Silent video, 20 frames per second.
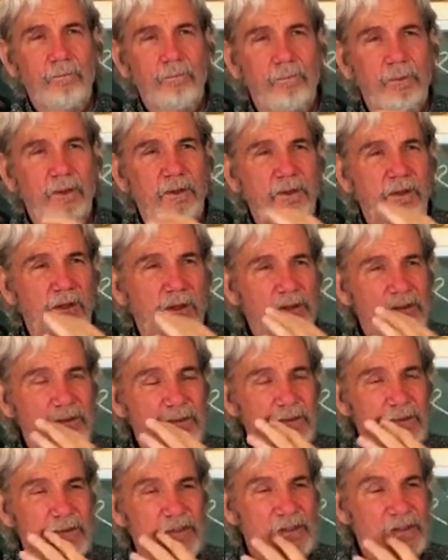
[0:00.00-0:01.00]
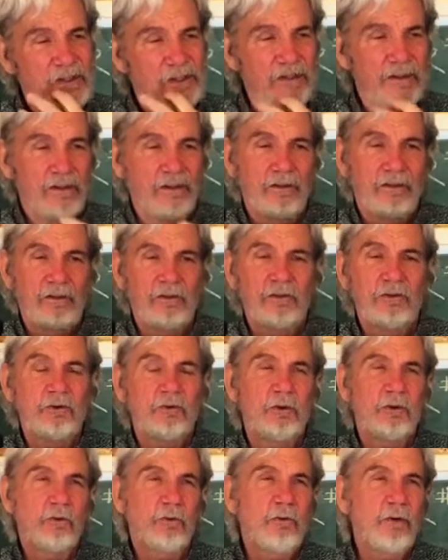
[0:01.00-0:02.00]
because you
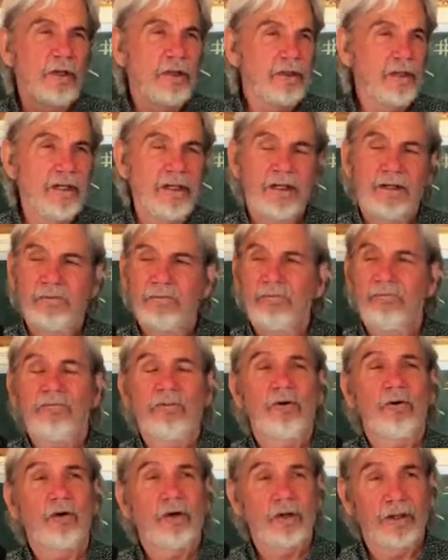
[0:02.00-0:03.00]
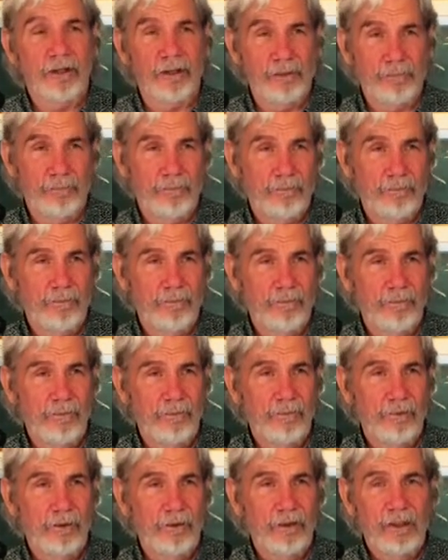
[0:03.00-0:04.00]
were with him for him.
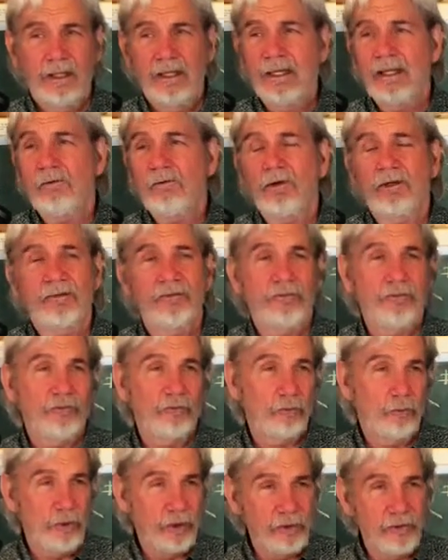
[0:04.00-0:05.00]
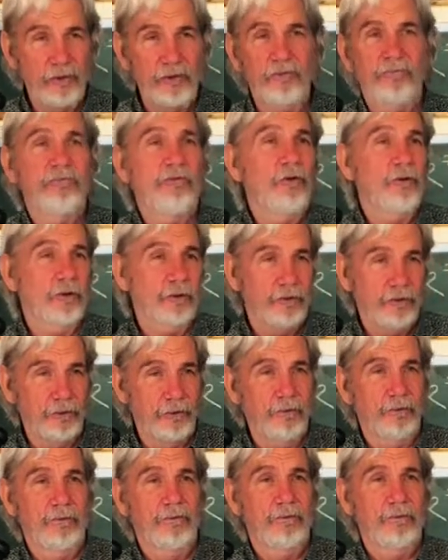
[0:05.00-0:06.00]
He wasn't just with you for you.
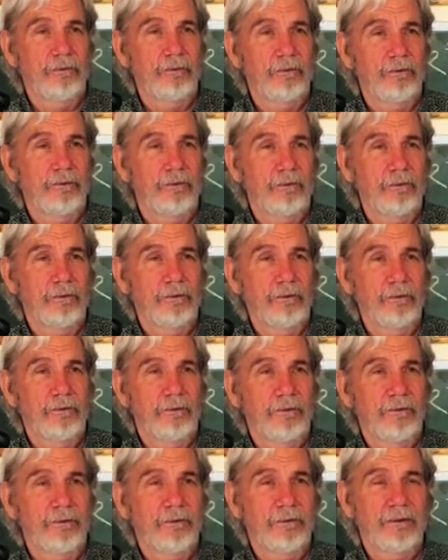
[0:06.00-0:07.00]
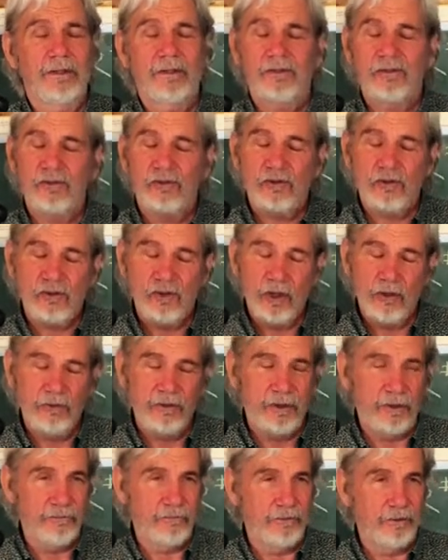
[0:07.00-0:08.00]
It's so
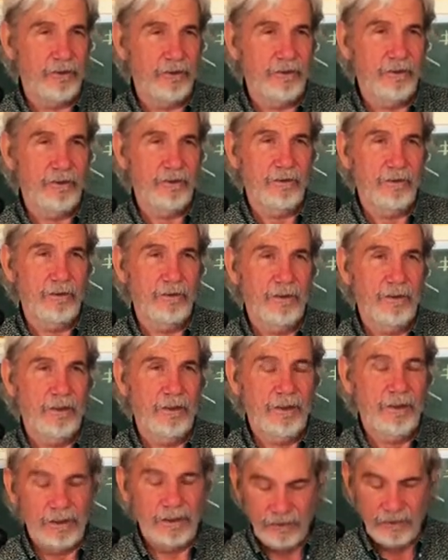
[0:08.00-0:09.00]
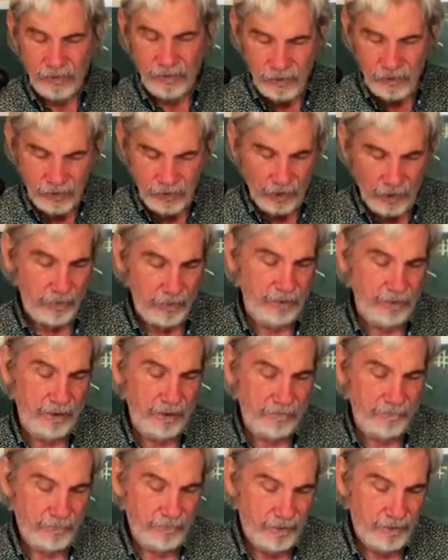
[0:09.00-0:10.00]
different. It's so
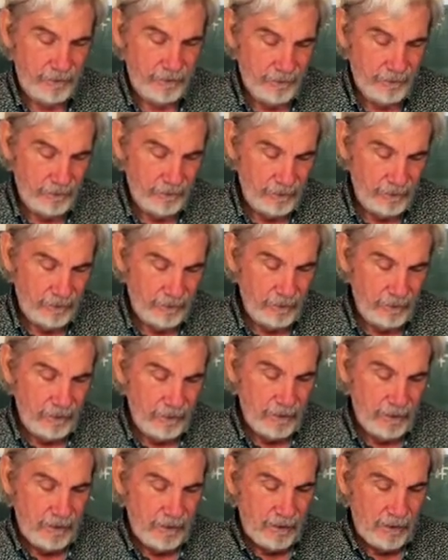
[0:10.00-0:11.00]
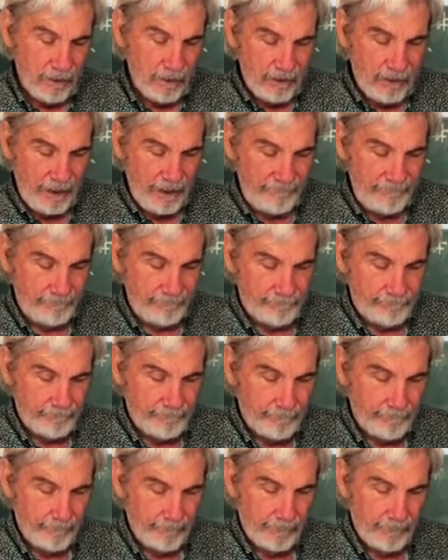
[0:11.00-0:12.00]
different. All right.
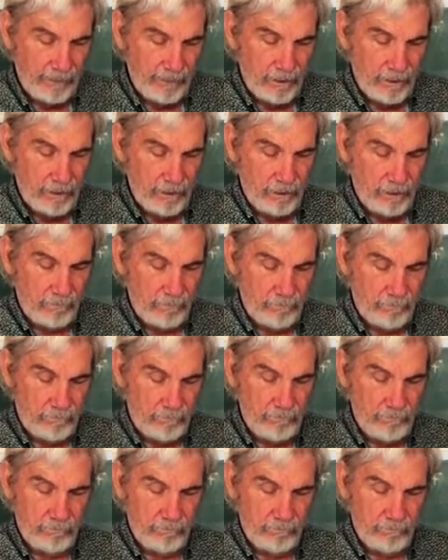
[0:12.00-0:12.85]
Um,